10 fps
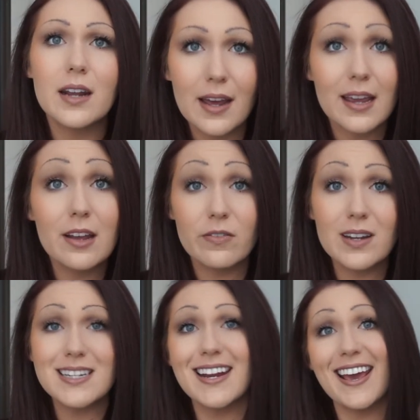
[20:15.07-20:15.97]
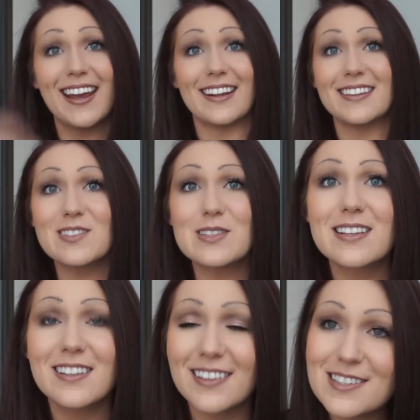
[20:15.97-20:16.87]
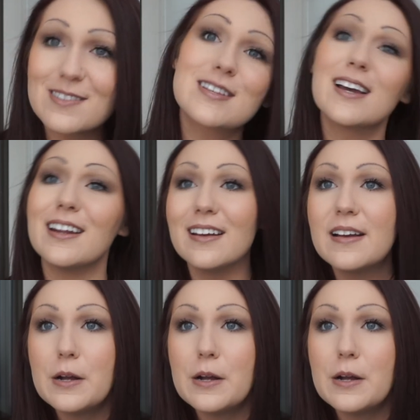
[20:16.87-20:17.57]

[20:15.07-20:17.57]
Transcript: And I had fun today. This was, this was good.